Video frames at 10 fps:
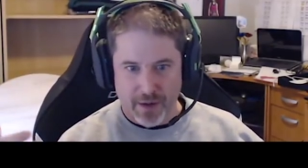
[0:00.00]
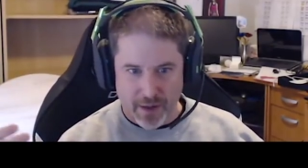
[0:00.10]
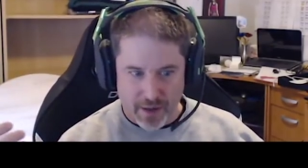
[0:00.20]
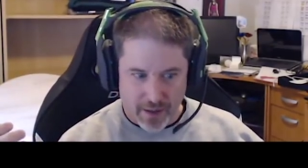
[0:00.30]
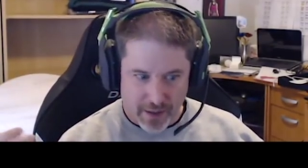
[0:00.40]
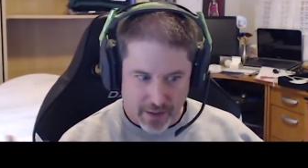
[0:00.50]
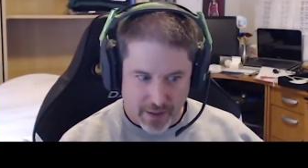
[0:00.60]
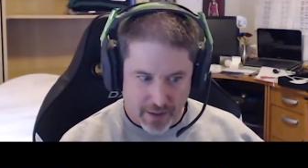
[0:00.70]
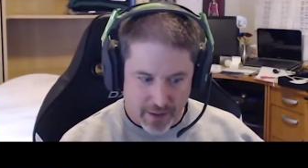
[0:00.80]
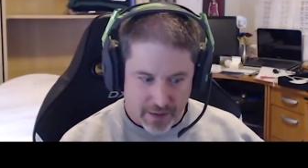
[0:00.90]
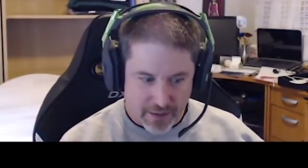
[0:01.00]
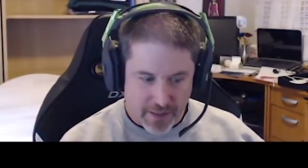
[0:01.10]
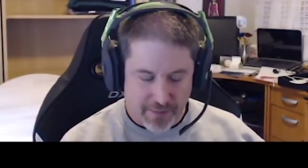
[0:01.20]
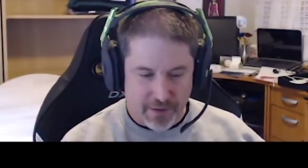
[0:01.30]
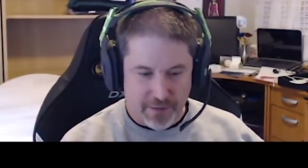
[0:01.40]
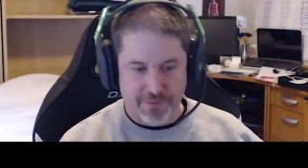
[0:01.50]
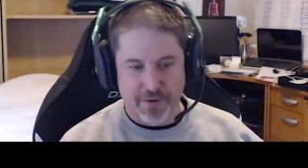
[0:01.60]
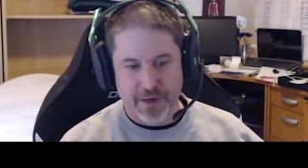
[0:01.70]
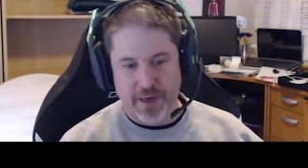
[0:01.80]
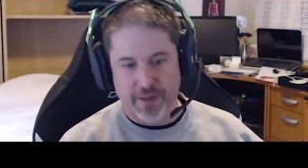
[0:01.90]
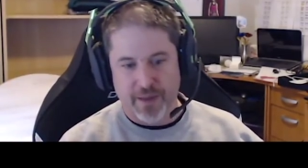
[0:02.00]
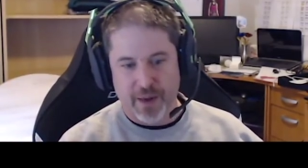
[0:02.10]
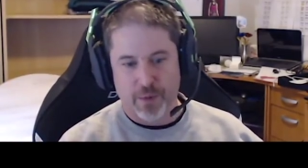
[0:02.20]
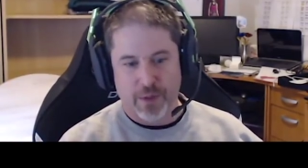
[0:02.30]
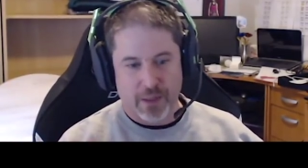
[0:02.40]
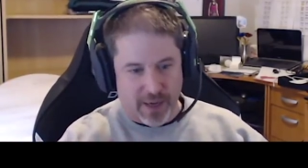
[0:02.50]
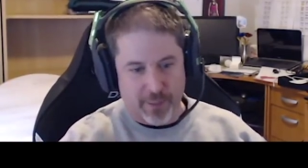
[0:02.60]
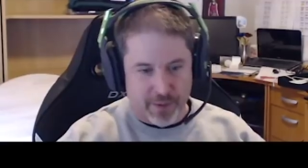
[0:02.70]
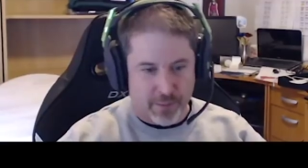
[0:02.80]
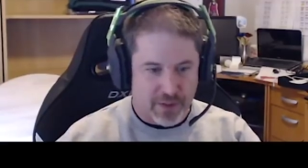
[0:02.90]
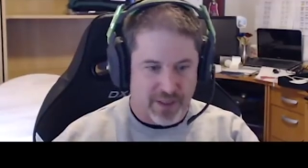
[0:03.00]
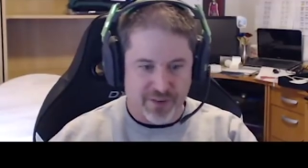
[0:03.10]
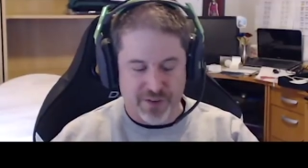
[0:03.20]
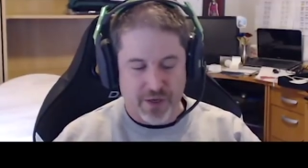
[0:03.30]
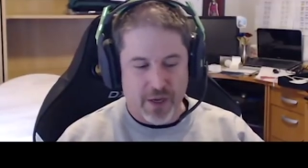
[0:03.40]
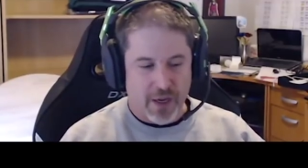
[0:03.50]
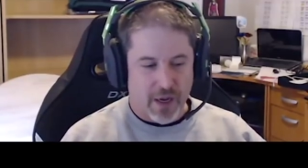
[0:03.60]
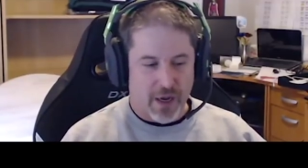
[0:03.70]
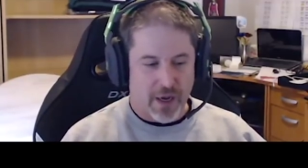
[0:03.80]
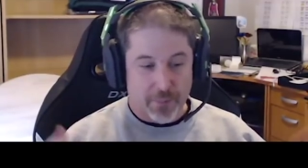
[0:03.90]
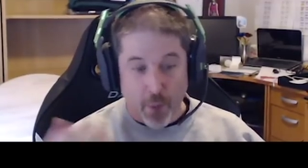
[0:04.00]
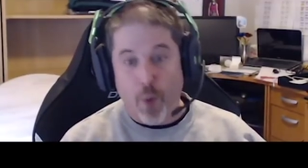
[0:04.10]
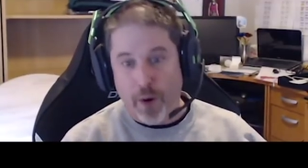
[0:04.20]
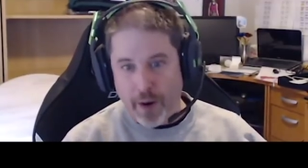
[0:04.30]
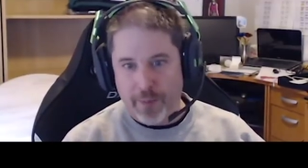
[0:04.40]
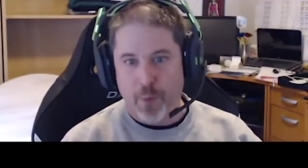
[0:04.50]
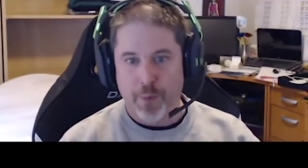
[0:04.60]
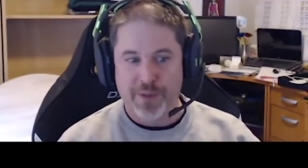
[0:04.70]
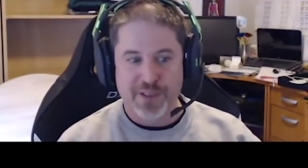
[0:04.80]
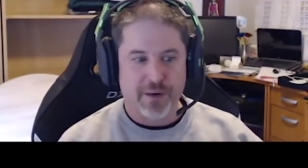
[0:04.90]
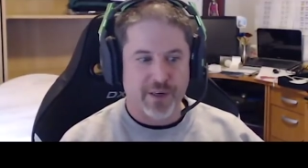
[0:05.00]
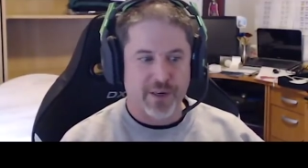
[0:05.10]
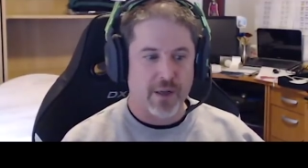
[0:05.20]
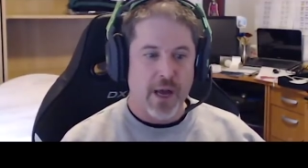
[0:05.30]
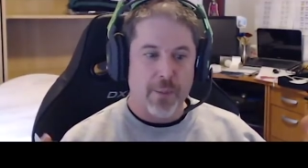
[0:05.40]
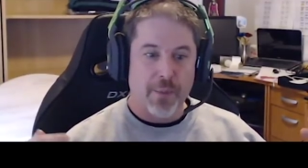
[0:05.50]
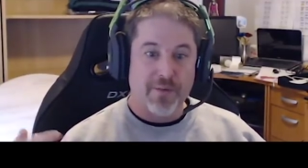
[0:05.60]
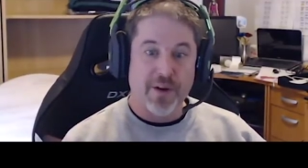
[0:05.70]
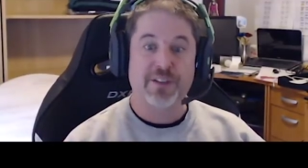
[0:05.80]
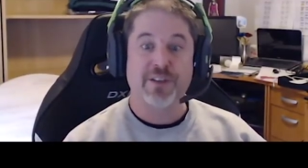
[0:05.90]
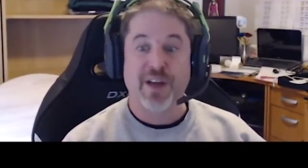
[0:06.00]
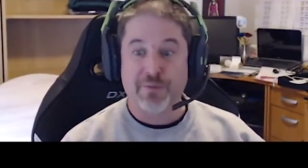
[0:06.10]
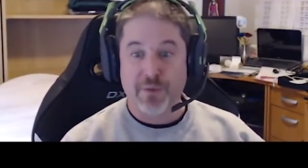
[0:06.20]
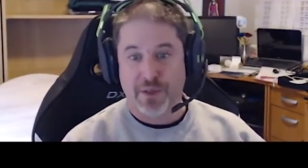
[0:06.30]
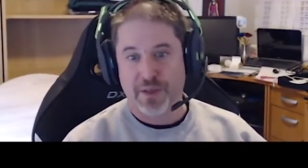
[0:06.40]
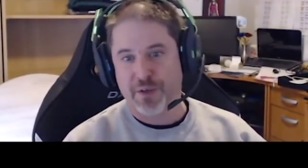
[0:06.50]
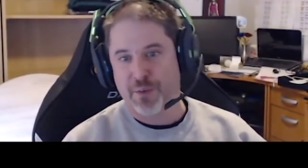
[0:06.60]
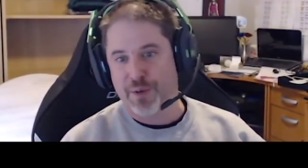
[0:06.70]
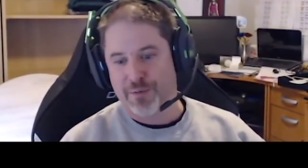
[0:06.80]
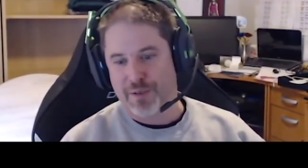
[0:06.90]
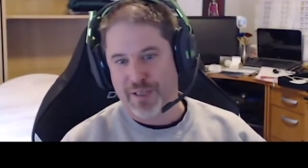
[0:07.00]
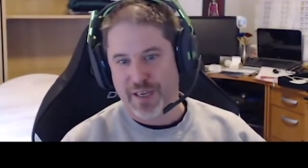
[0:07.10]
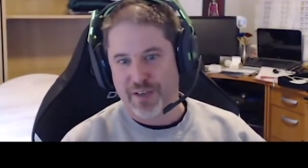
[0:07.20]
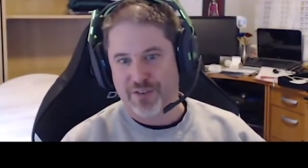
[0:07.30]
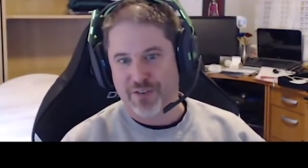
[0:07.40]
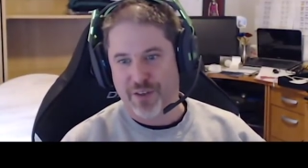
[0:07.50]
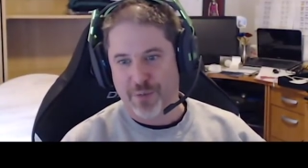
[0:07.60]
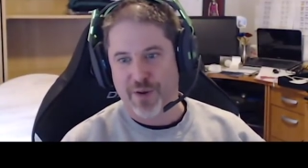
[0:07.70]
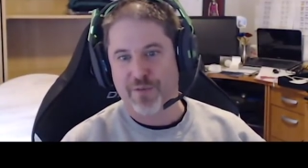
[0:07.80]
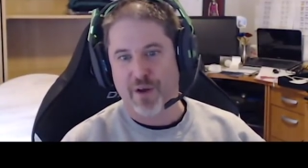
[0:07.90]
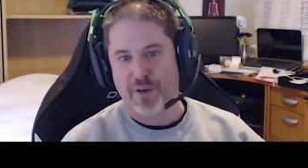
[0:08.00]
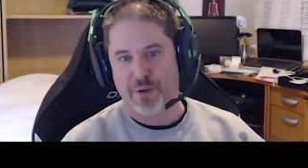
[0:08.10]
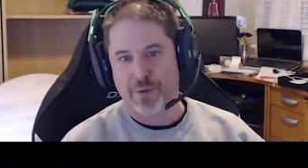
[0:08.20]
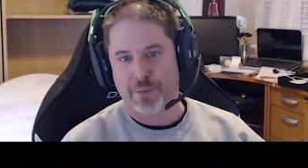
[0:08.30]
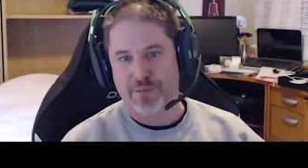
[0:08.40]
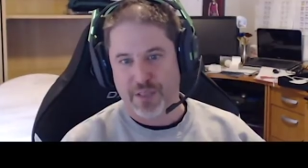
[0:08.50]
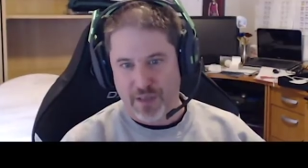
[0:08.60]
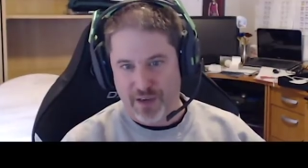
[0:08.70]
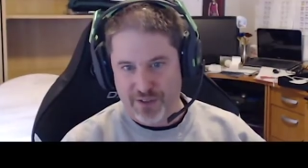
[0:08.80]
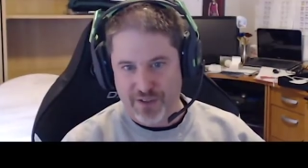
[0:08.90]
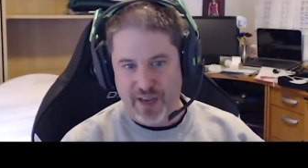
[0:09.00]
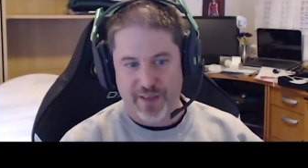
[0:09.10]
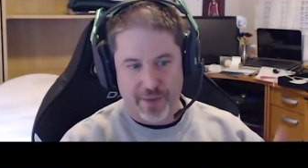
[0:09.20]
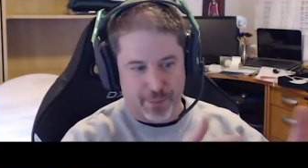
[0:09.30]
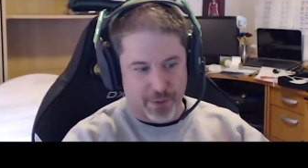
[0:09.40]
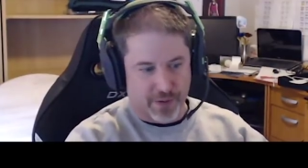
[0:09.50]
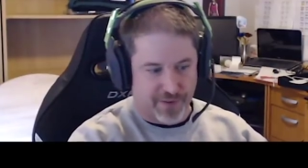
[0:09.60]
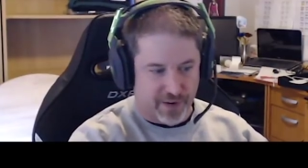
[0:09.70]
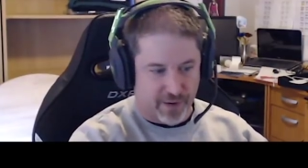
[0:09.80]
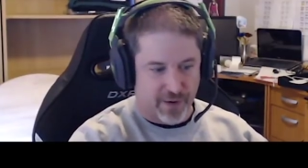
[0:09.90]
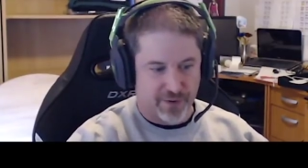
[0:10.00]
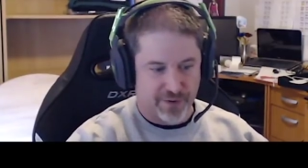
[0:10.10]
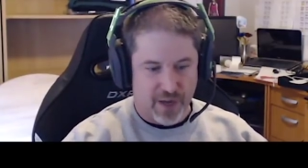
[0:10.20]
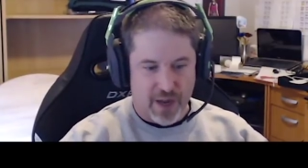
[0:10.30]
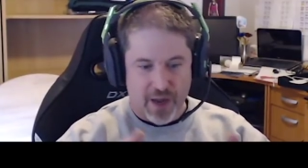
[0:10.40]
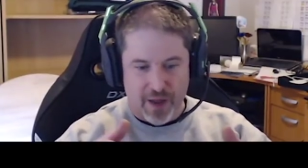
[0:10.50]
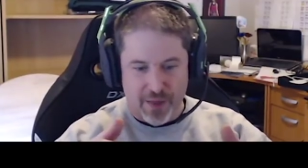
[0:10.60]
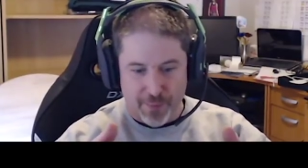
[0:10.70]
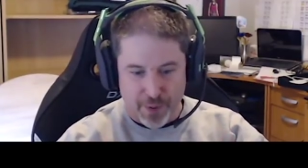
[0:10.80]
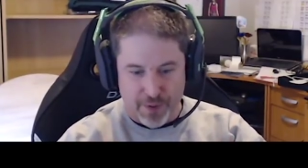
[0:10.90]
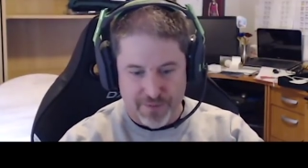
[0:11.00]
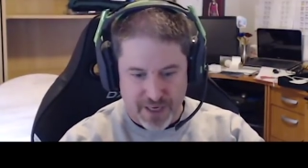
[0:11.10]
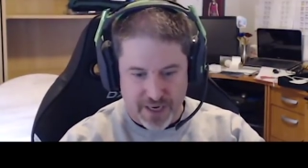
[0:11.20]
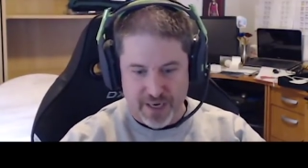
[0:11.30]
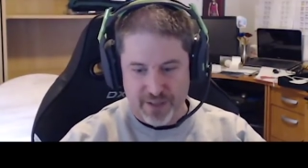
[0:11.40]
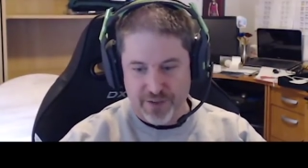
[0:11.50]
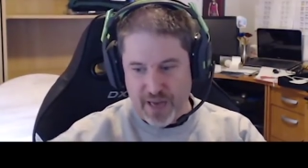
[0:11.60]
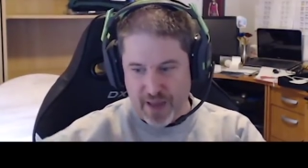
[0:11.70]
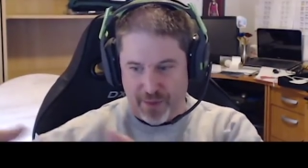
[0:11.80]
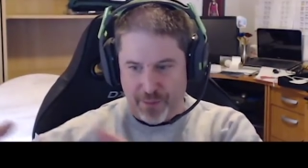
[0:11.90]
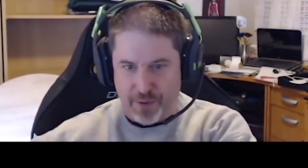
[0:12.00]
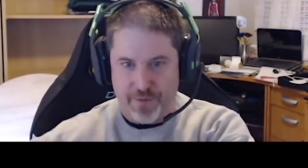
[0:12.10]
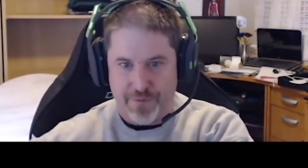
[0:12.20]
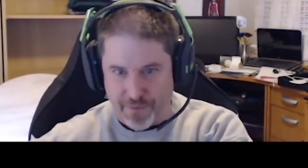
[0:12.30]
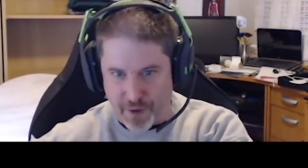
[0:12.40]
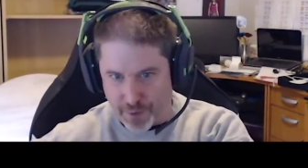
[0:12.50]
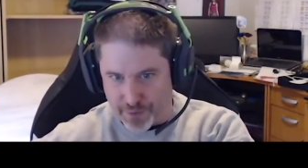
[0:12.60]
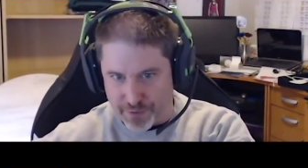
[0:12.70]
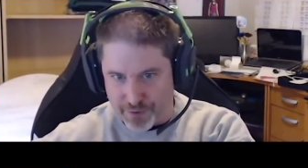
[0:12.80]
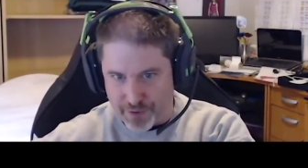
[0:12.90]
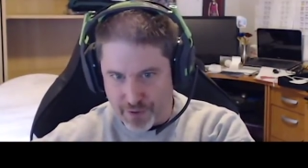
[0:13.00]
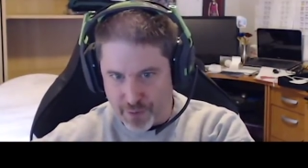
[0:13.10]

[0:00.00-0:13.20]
a, a, a level of funding that will allow me to release uh, more and more material. But eventually, I really do want to release the three volume deluxe set the Book of Heroes, the Book of Deeds, and the Book of Foes,